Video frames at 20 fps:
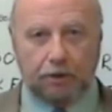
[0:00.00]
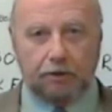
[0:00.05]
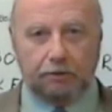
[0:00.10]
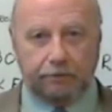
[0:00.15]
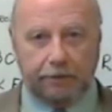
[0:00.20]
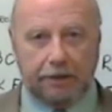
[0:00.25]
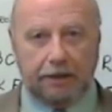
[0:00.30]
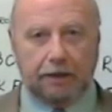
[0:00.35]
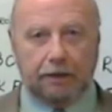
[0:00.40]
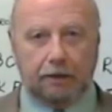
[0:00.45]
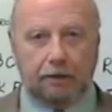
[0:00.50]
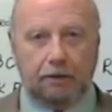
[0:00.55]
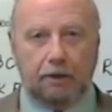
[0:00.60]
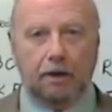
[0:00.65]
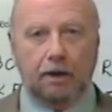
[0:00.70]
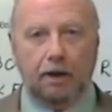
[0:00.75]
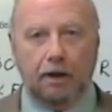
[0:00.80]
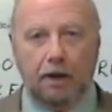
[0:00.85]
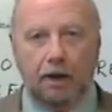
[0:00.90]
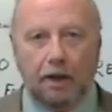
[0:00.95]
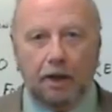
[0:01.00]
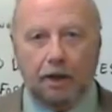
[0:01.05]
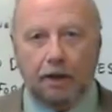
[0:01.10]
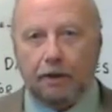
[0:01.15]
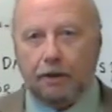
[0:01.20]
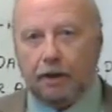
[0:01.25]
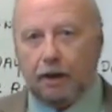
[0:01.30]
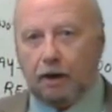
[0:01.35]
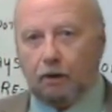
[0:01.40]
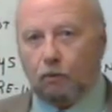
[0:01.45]
deleted.
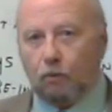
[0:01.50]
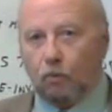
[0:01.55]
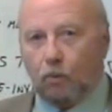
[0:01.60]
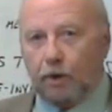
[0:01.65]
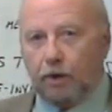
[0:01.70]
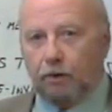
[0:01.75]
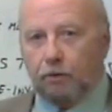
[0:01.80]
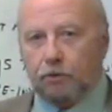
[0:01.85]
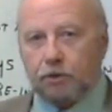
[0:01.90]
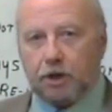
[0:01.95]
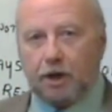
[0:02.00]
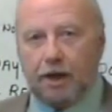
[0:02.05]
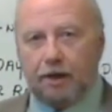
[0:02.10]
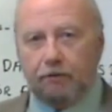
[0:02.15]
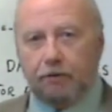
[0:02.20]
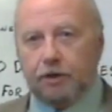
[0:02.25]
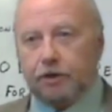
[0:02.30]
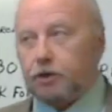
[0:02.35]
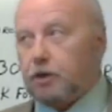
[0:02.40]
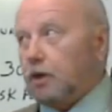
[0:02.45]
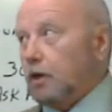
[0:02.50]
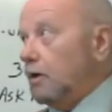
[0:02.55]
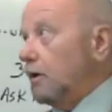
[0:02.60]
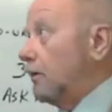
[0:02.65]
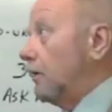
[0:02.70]
Now, when you challenge it,